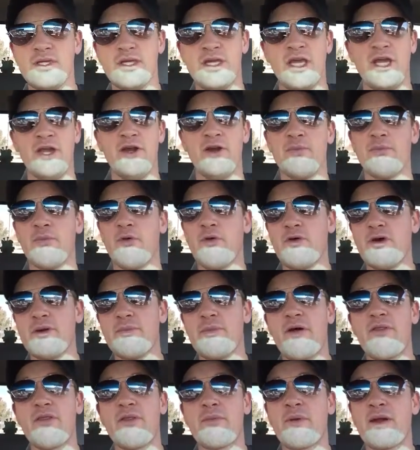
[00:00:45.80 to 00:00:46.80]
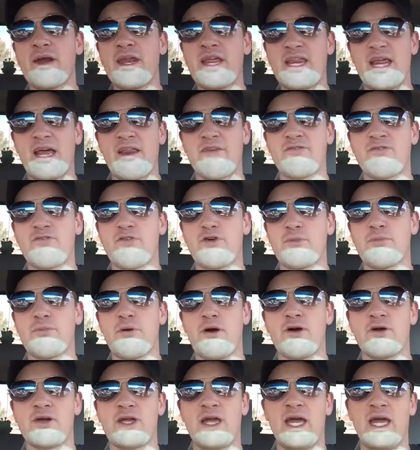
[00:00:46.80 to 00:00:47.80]
Cared more about the Monday night
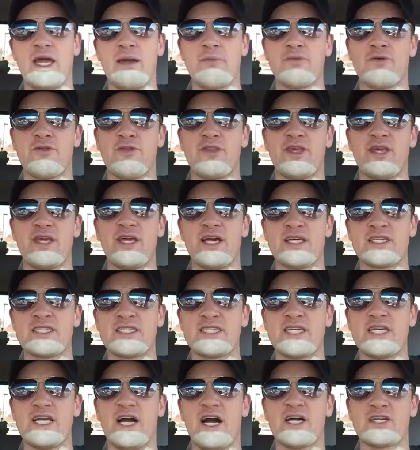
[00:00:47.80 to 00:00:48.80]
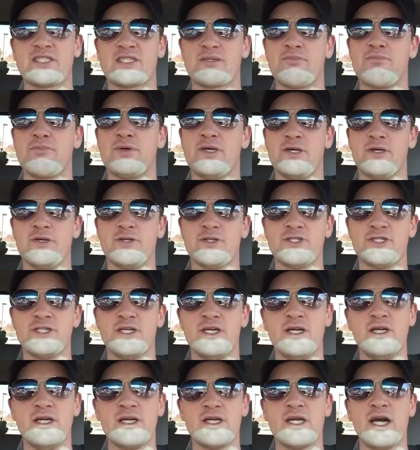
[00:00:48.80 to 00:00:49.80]
football game with the uh, Seahawks and
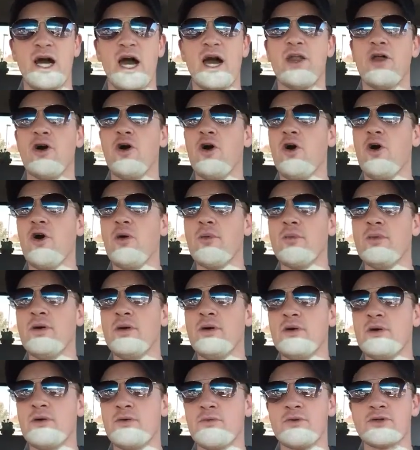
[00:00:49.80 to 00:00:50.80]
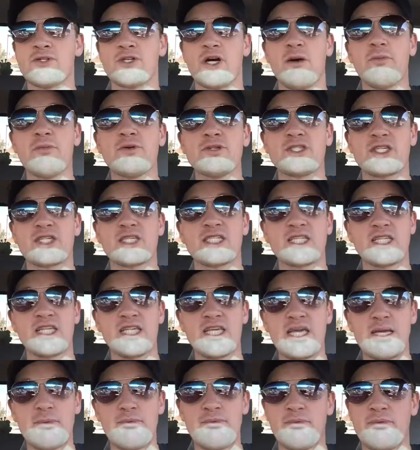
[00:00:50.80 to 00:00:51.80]
Bills. Got home, was almost
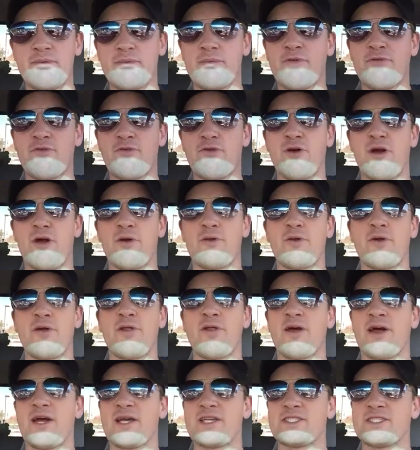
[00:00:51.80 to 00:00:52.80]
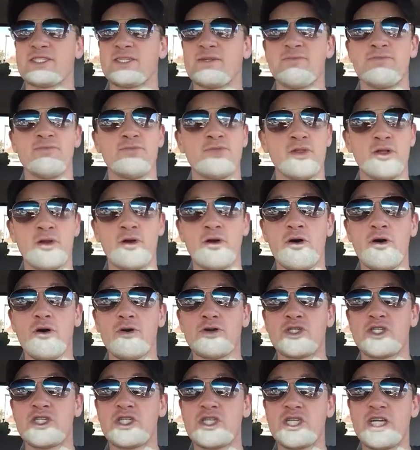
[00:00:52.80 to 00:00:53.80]
asleep before I realized,
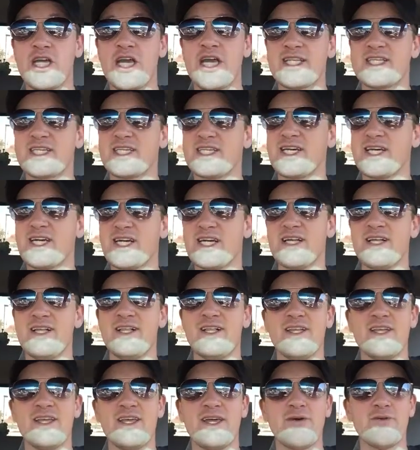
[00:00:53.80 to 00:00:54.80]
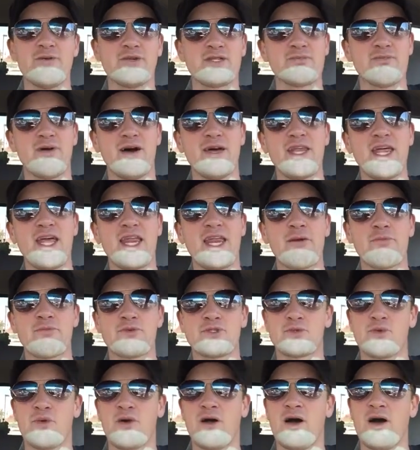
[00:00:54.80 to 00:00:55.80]
oh shit, it was Monday and it
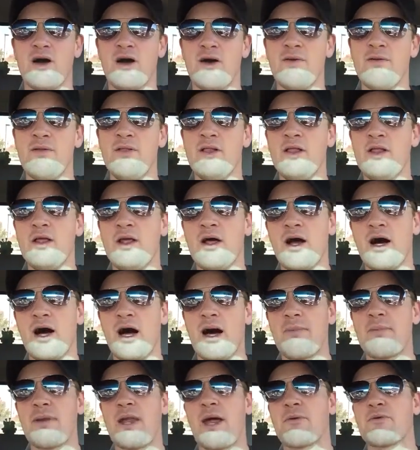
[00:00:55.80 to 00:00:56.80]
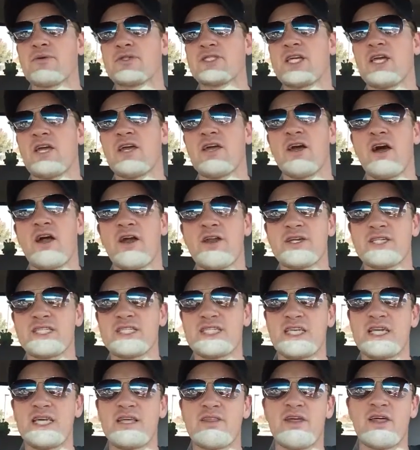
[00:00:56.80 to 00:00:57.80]
was Raw. Uh, but I will tell you
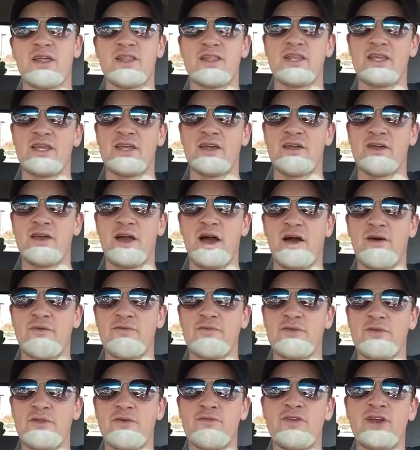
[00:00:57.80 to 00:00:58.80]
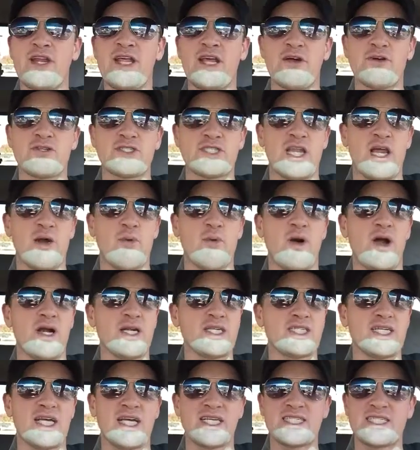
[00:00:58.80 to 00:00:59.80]
honestly that the uh, from the videos that I
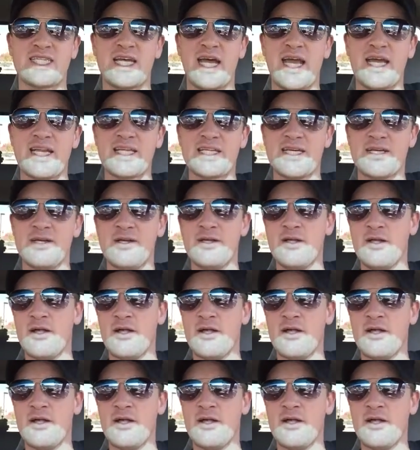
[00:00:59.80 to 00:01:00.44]
watched last night,